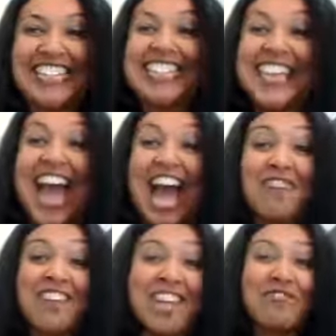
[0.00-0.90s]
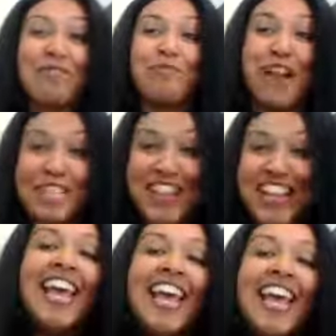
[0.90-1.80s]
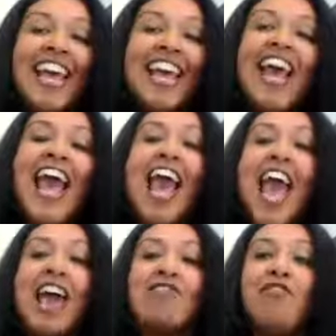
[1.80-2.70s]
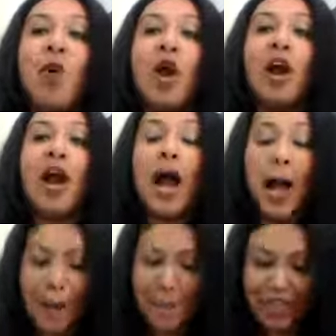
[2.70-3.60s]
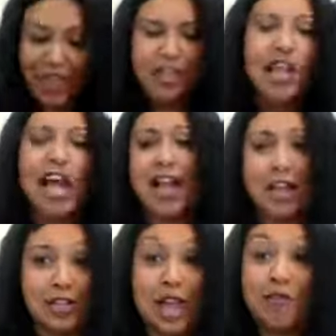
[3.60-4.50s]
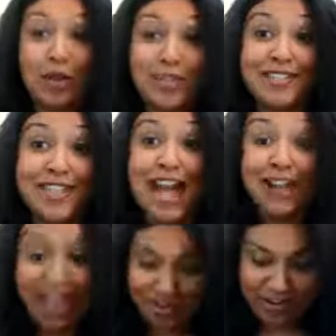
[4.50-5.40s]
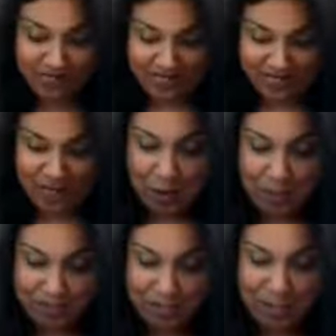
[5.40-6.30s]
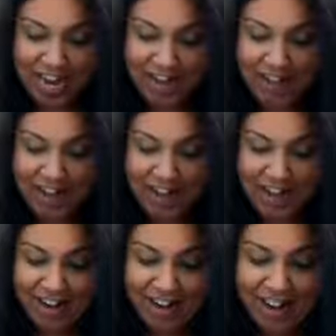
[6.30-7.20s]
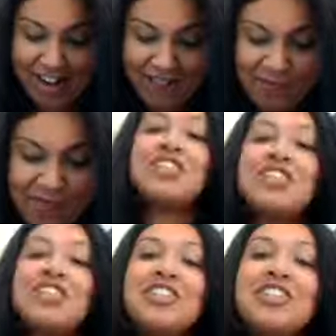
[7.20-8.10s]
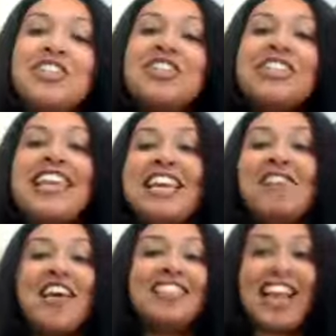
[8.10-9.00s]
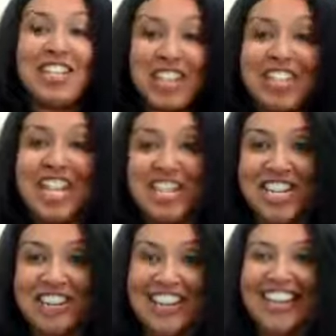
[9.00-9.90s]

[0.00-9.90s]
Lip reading: advocate for breastfeeding and for I wrote this down, Heather. I want to make sure I get it right. Parental leave legislation.